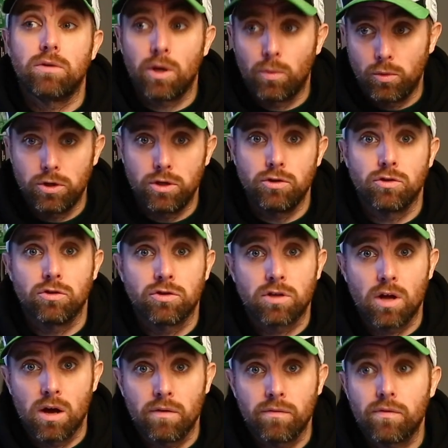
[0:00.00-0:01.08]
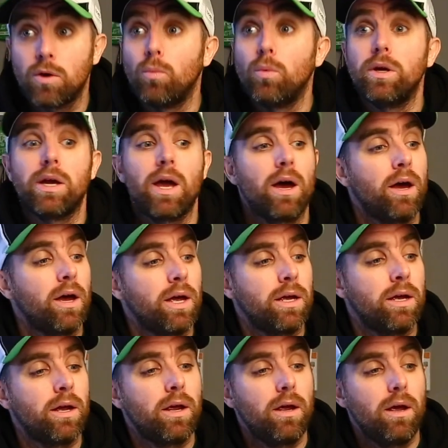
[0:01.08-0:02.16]
Can we use your stuff? Can we get
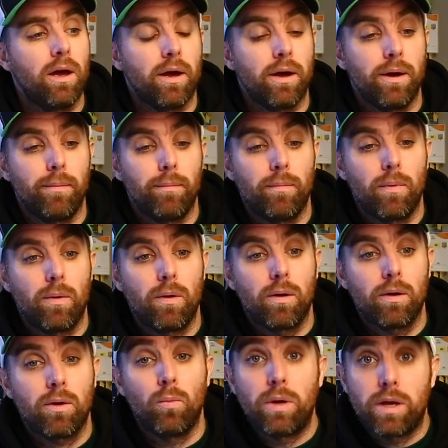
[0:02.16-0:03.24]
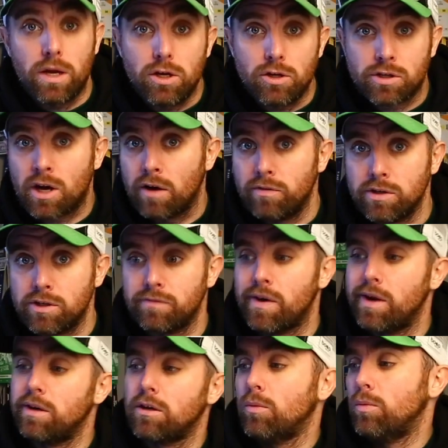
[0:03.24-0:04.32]
a um, can we get you to cover this
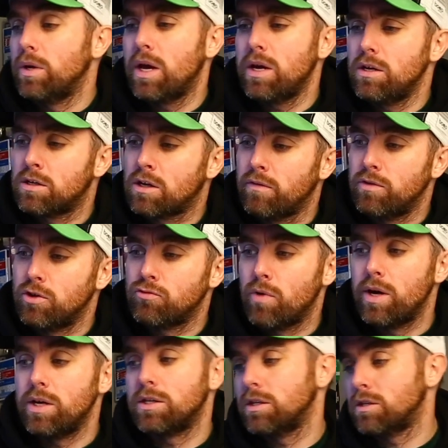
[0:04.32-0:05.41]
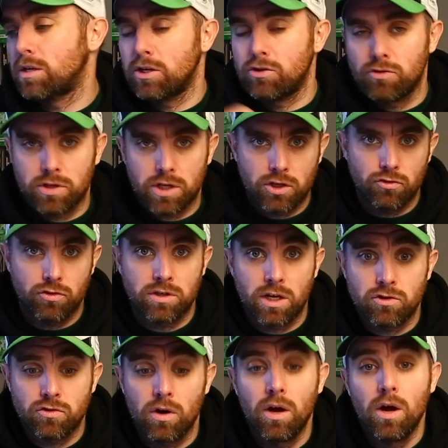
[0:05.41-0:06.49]
event? Can we get you to cover this race, etc., etc.,
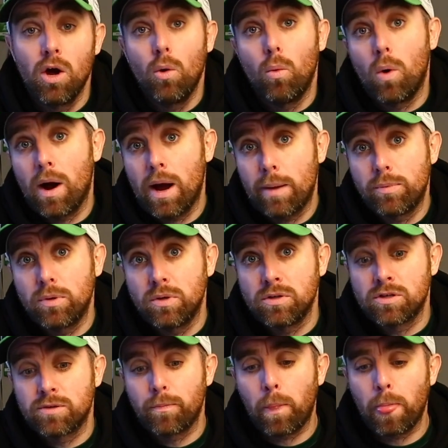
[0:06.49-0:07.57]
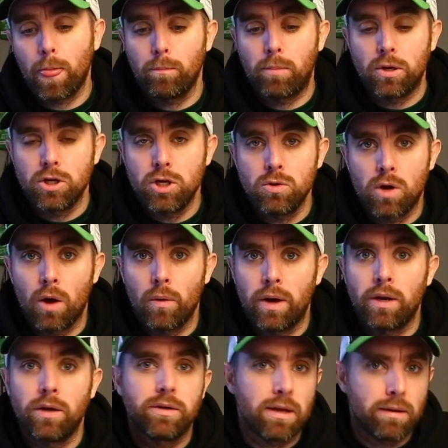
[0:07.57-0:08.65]
etc.? What happens by you
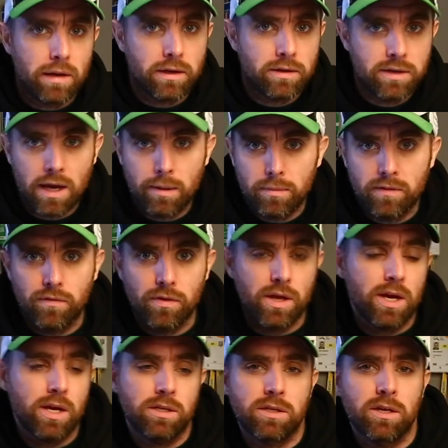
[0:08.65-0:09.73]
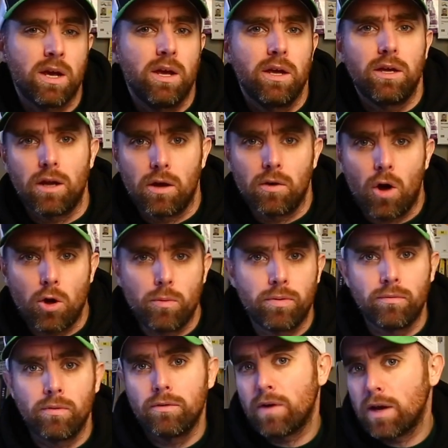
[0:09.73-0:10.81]
going DM me for this? You know,
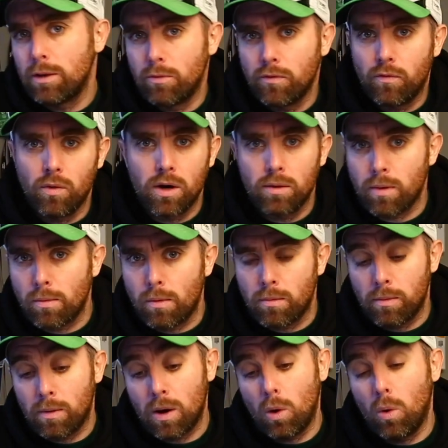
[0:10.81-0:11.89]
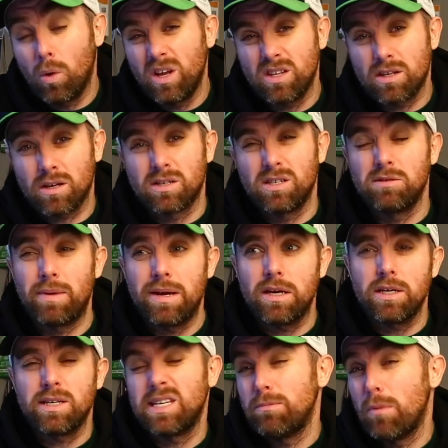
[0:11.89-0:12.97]
open available for work, blah blah blah blah. All it does is make
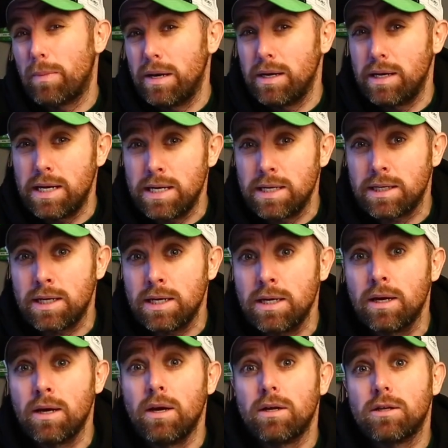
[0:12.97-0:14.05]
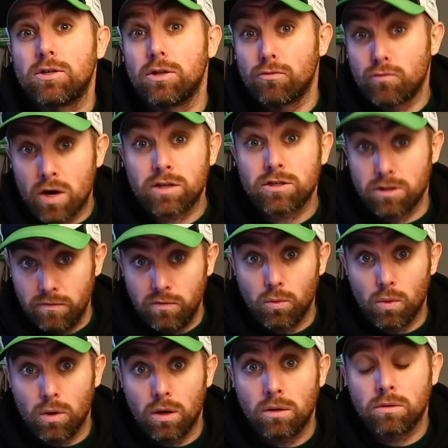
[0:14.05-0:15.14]
you seem a bit needy to the rest of the
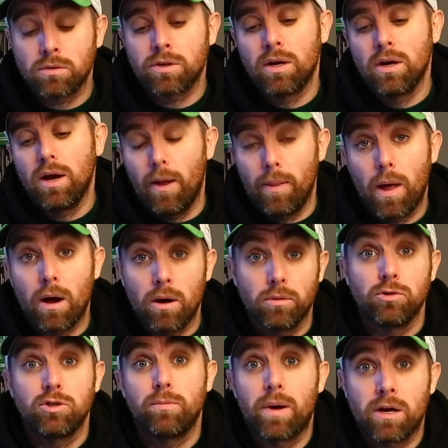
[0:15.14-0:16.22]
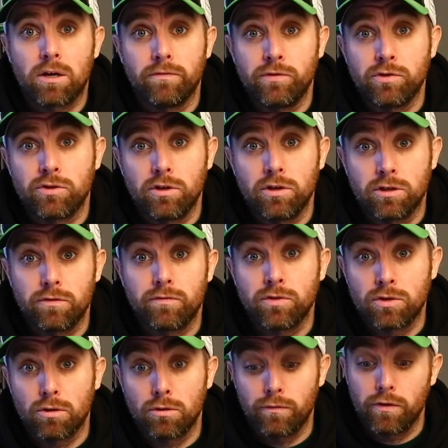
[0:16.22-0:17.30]
world, and that holds you back up as, as a
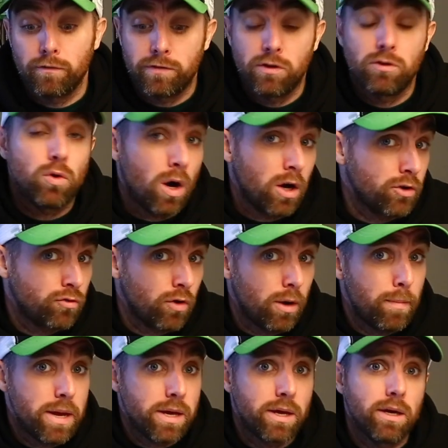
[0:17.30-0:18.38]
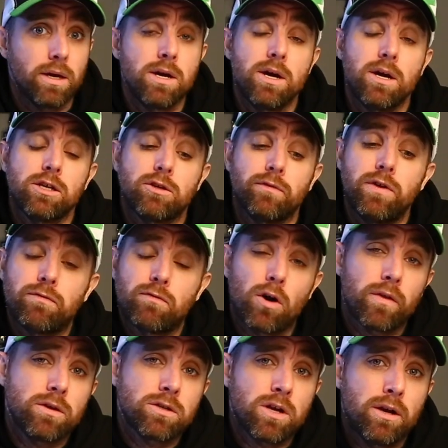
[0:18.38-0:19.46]
photographer if you are trying to make it. So if you've
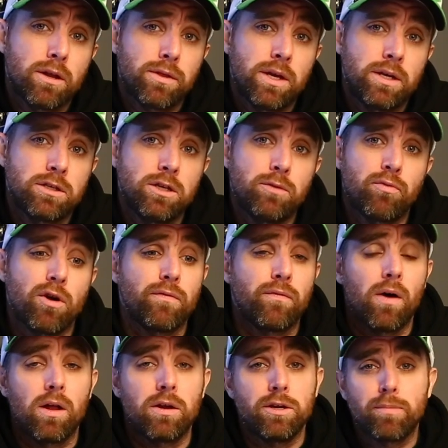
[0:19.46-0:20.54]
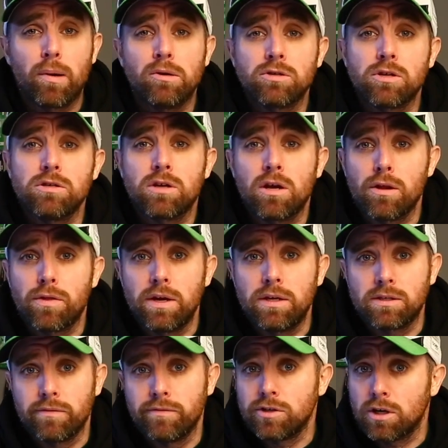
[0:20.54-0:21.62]
got those kind of things in your profile, you post those kind of
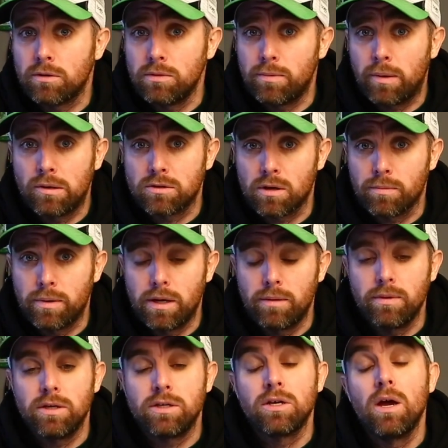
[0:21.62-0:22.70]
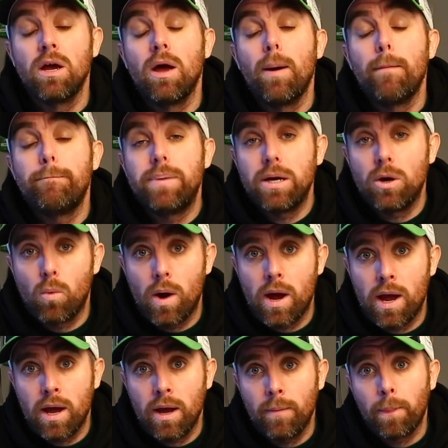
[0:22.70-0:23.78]
things every time you post up an image. Be
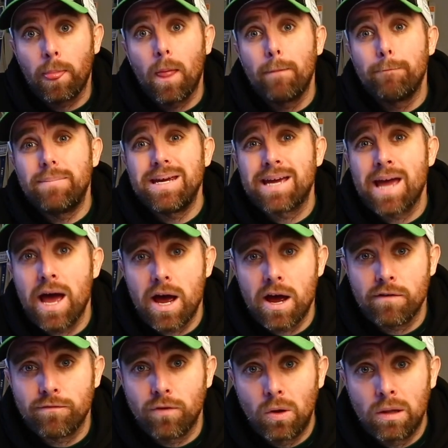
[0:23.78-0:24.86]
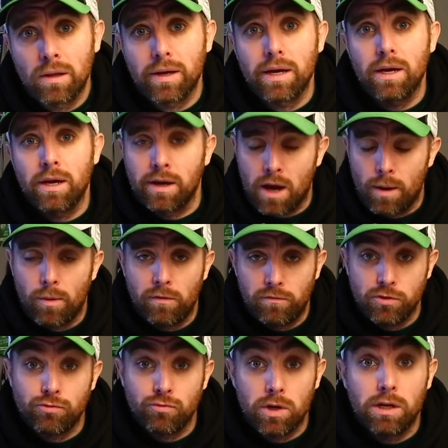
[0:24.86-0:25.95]
aware, be careful. It can come off
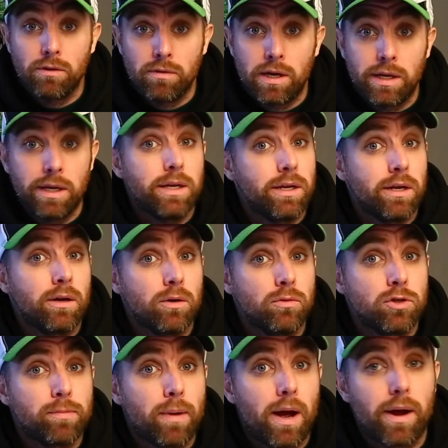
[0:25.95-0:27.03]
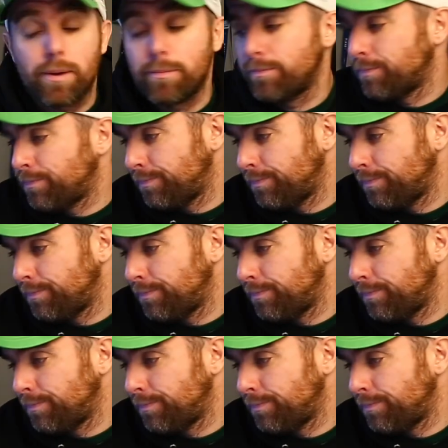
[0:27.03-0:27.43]
as really really needy and hold you back.